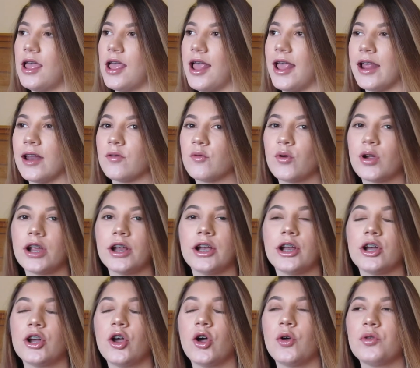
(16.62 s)
and we're
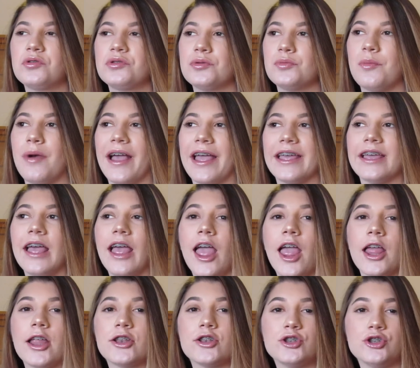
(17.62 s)
gonna go to my
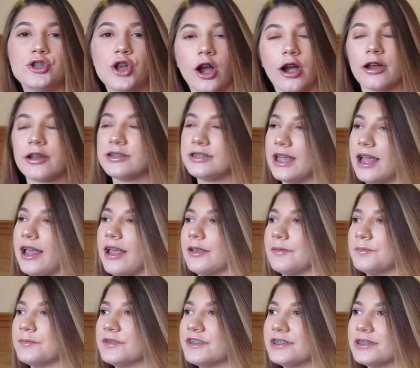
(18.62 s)
dark
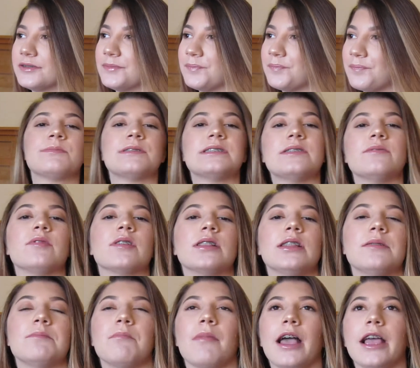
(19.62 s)
times,
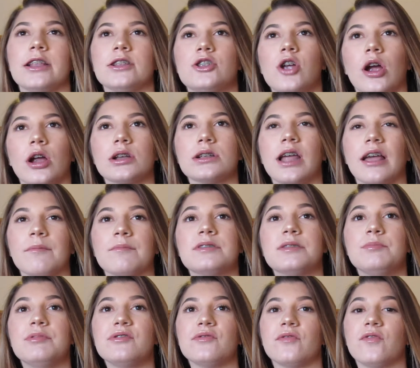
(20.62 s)
specifically my dark times
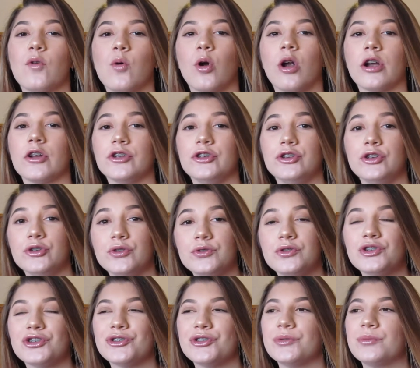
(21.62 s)
before
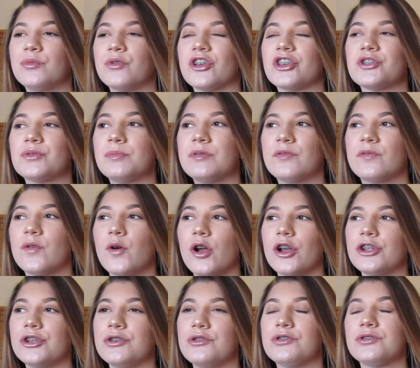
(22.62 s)
YouTube, which before
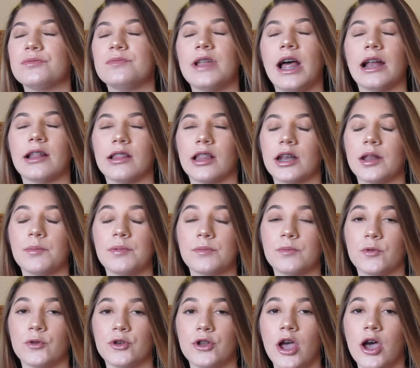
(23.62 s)
YouTube, not a lot of
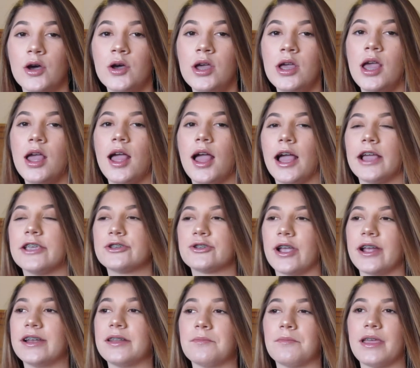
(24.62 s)
people know. I
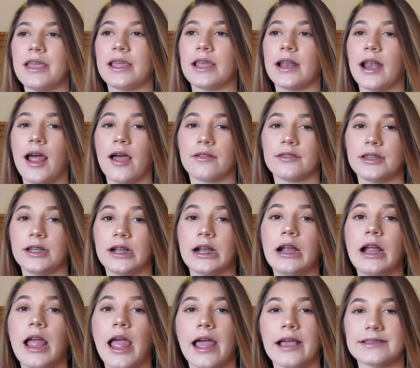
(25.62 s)
tried to make it out
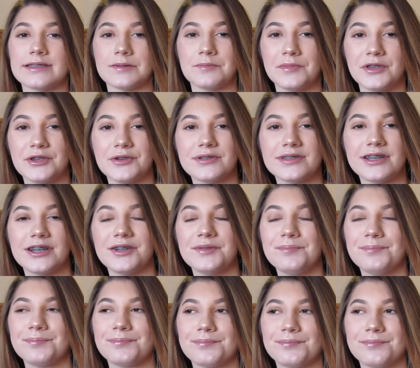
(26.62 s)
there as a
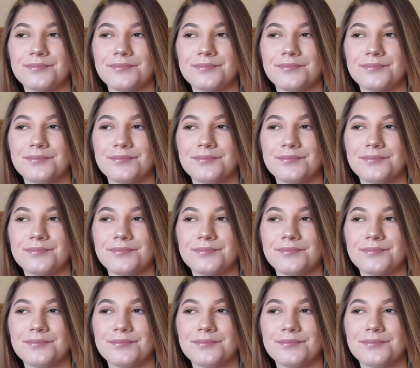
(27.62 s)
muser.